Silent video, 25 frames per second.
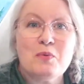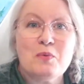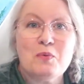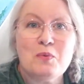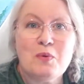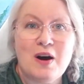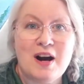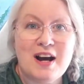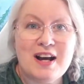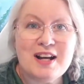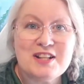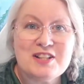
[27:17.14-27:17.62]

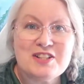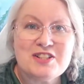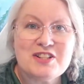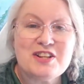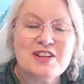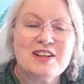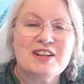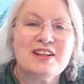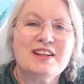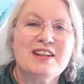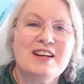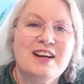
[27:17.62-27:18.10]
watch
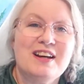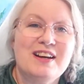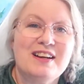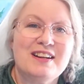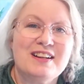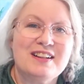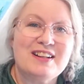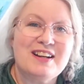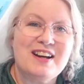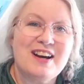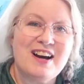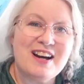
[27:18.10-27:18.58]

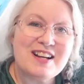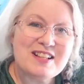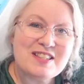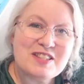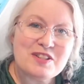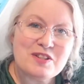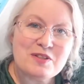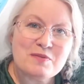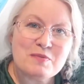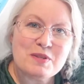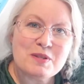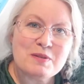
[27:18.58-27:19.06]

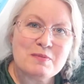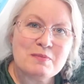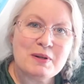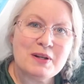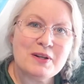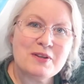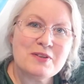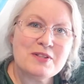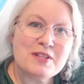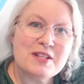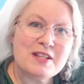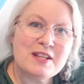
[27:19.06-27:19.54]
Costube
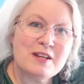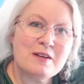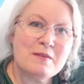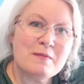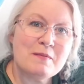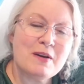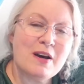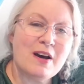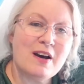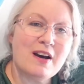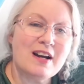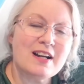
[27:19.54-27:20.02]

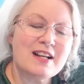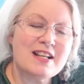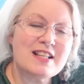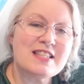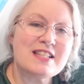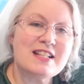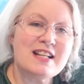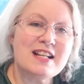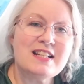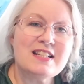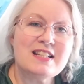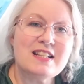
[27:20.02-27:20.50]
Symposium
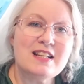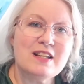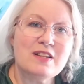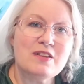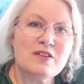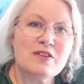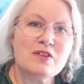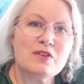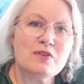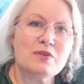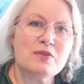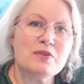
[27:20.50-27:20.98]
August
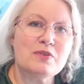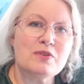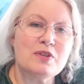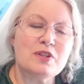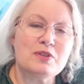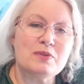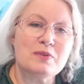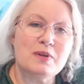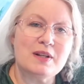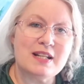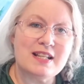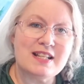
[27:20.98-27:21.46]
19th through
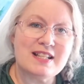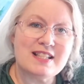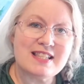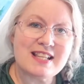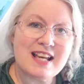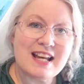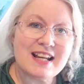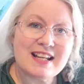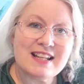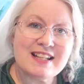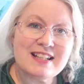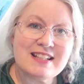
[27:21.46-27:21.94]
the
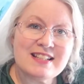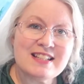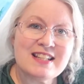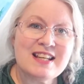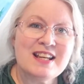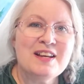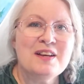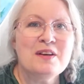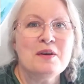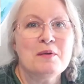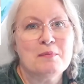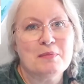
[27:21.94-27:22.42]
22nd.
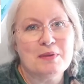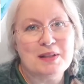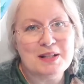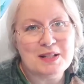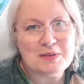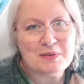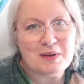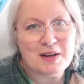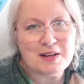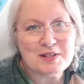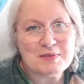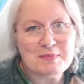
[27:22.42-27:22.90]

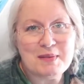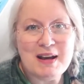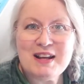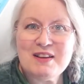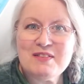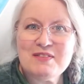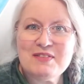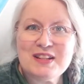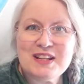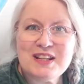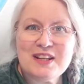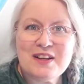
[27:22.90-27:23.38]
Please watch
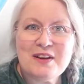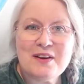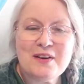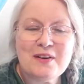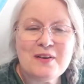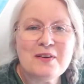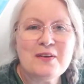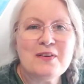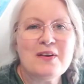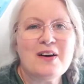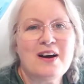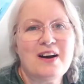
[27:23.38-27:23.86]
my
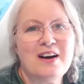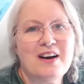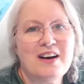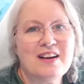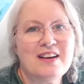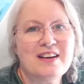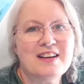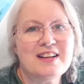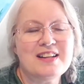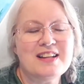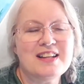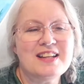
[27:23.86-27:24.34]
video
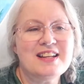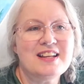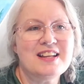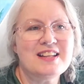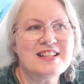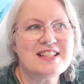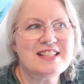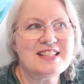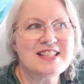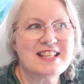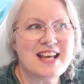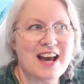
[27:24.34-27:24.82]
on
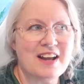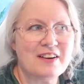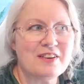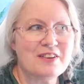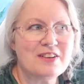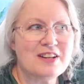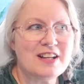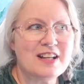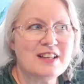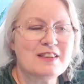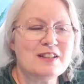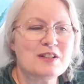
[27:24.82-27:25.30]

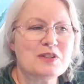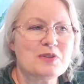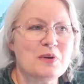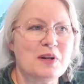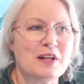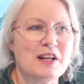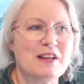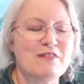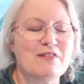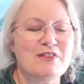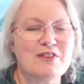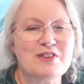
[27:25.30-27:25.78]
Saturday the
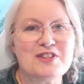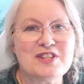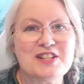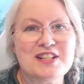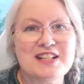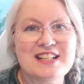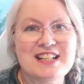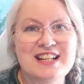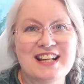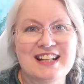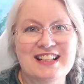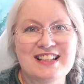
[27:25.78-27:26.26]

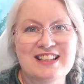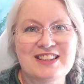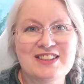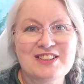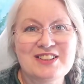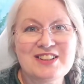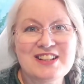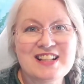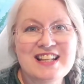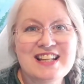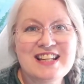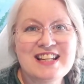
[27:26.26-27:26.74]
21st at
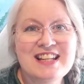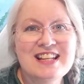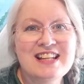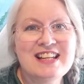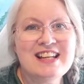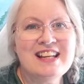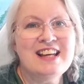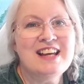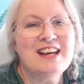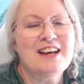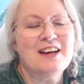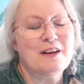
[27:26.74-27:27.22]
9:30,
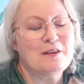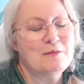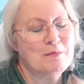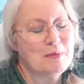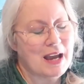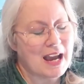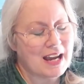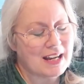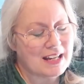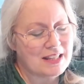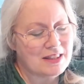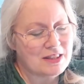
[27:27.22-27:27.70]

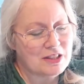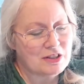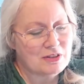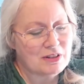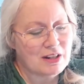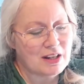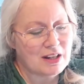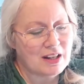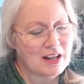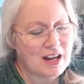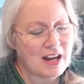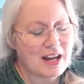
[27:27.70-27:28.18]
Unpacking the
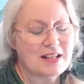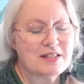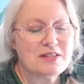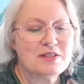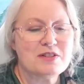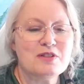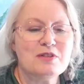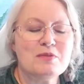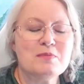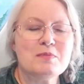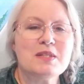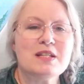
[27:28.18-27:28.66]
Trunk
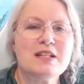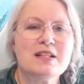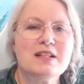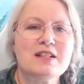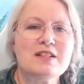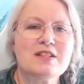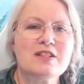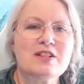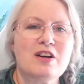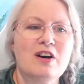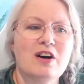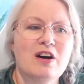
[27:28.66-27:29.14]
Costumes. It
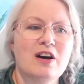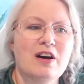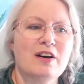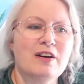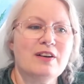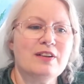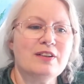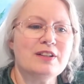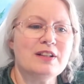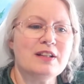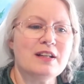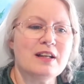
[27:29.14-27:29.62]
is
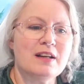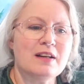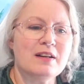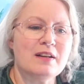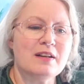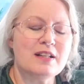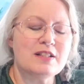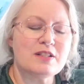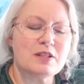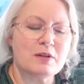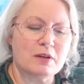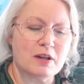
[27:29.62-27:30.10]
called,
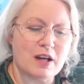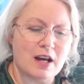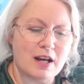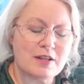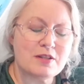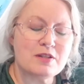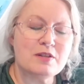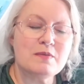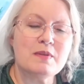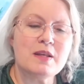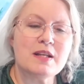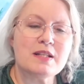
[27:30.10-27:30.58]
it's a
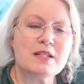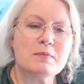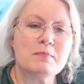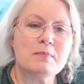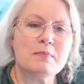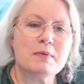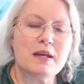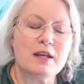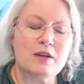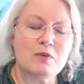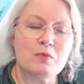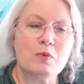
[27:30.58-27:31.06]
costume that's
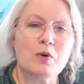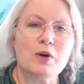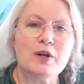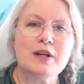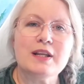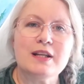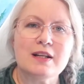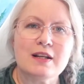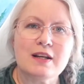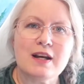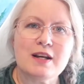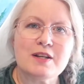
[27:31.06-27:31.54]
an
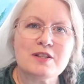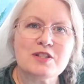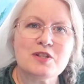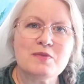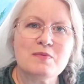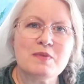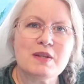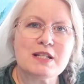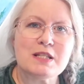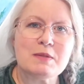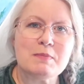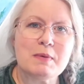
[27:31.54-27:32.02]
Edwardian
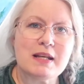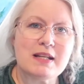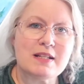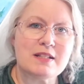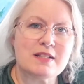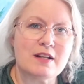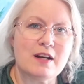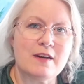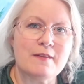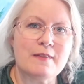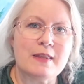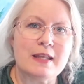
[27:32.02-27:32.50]
costume that's
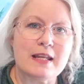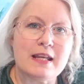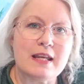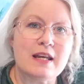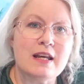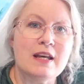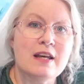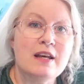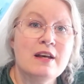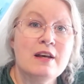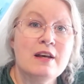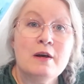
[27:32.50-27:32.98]
based on
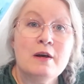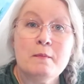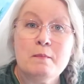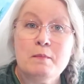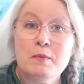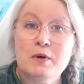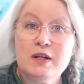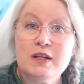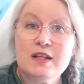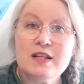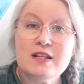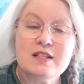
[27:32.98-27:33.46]
the
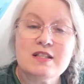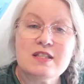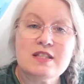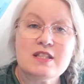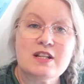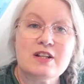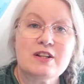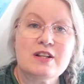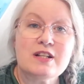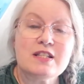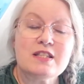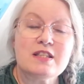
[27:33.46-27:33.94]
book and
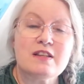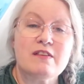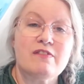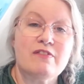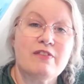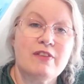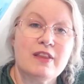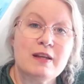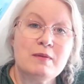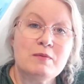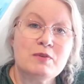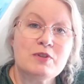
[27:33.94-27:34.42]
series The
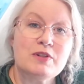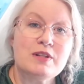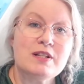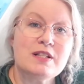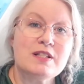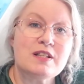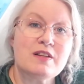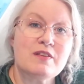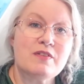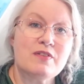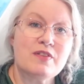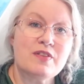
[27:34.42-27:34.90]
Flame
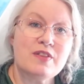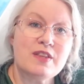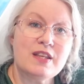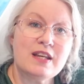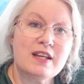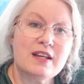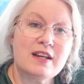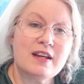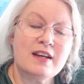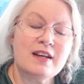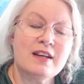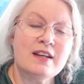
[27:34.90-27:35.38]
Trees of
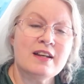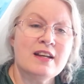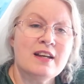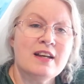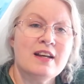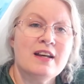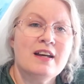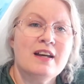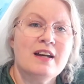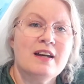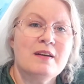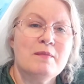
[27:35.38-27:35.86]
Thika,
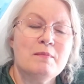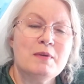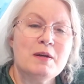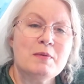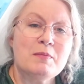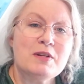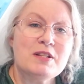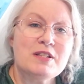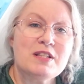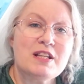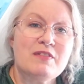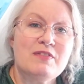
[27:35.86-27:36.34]

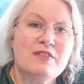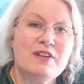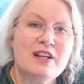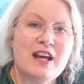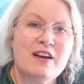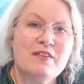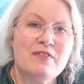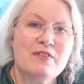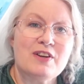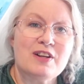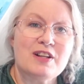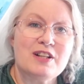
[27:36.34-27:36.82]
Memories of an
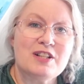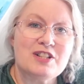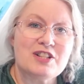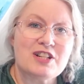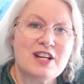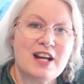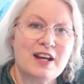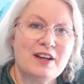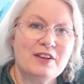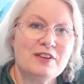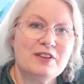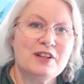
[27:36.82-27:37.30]
African
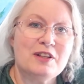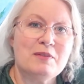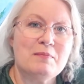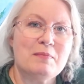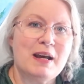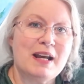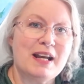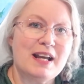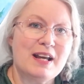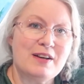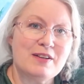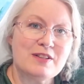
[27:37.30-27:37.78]
Childhood
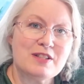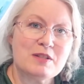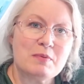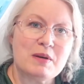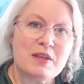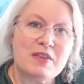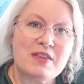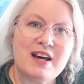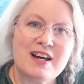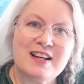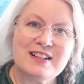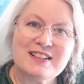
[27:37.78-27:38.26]
by
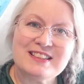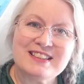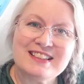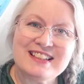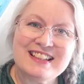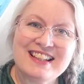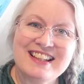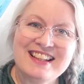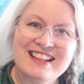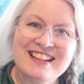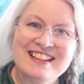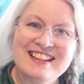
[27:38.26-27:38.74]
Elspeth
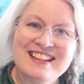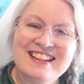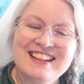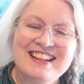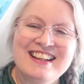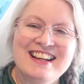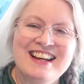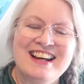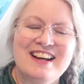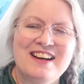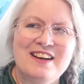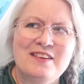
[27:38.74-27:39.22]
Huxley.
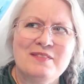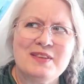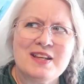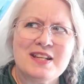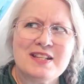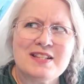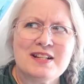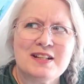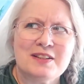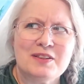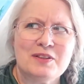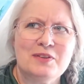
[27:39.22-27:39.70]

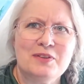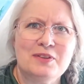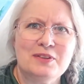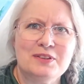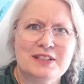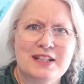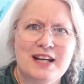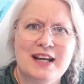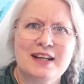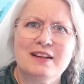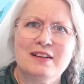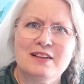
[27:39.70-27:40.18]
That's not the whole
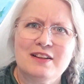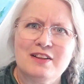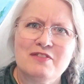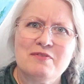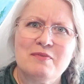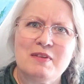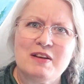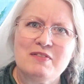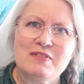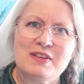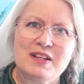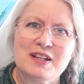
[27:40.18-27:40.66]
title
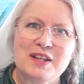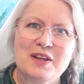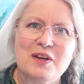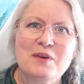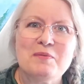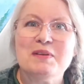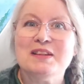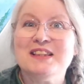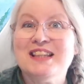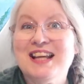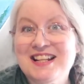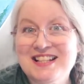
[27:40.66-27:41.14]
of my
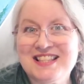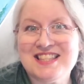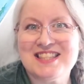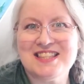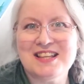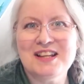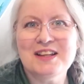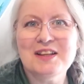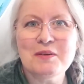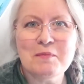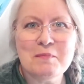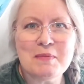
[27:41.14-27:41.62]
video, but
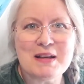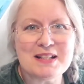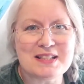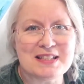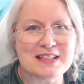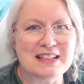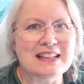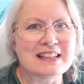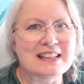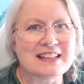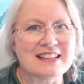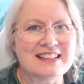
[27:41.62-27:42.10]
that's
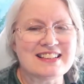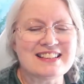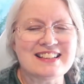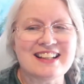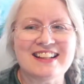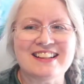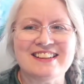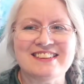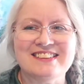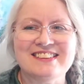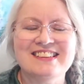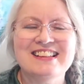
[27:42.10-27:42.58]
basically the
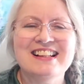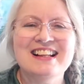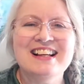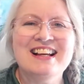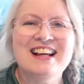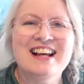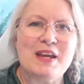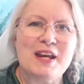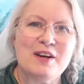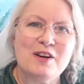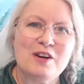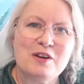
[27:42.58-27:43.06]
title.
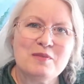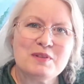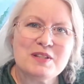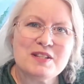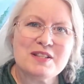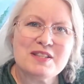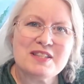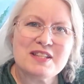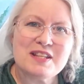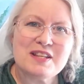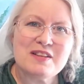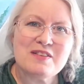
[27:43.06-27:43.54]
I hope
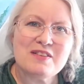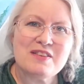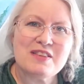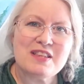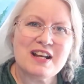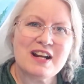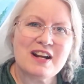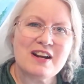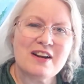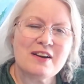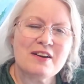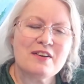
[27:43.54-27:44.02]
to see you
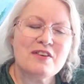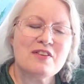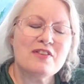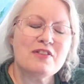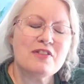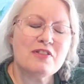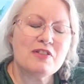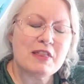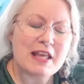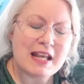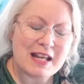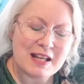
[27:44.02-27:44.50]
there.
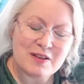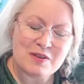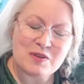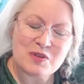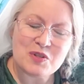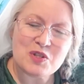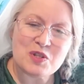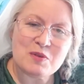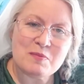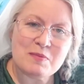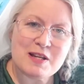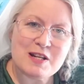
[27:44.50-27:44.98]
Thank you
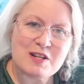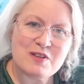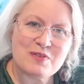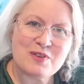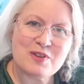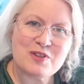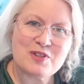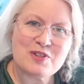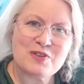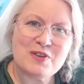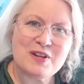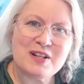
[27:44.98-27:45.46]
so much
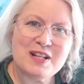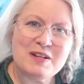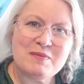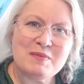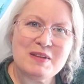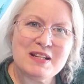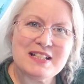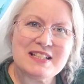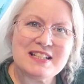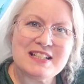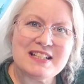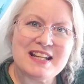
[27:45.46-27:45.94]
for joining
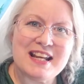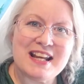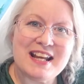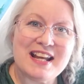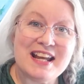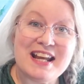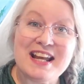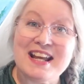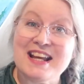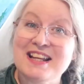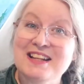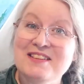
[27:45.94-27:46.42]
me
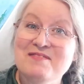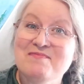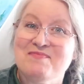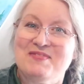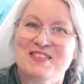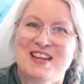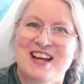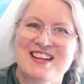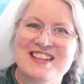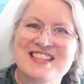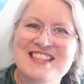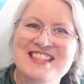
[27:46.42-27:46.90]
today, and
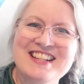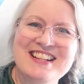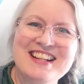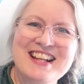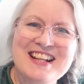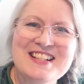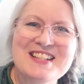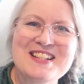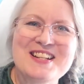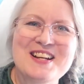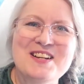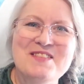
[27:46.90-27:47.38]
I'll see you
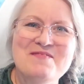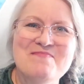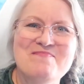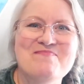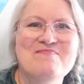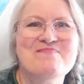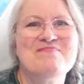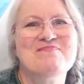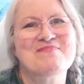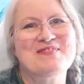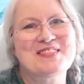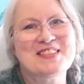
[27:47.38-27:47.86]
next time.
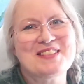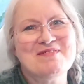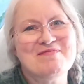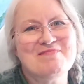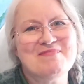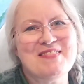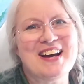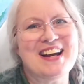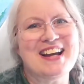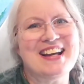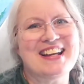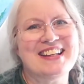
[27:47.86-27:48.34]

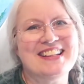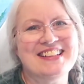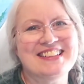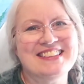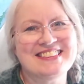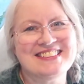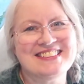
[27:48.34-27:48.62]
Bye.